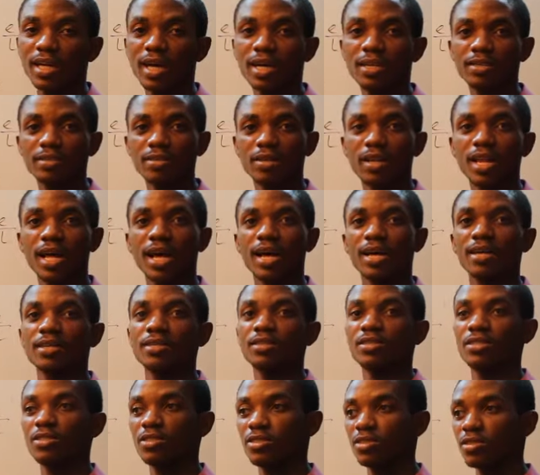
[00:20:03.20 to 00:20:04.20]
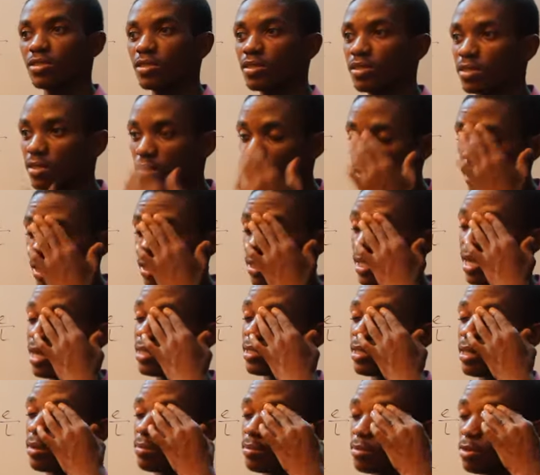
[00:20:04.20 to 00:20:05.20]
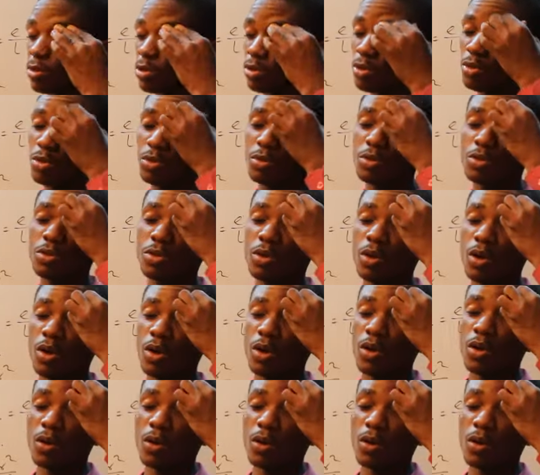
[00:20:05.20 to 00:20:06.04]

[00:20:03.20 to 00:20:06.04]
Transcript: and axle has two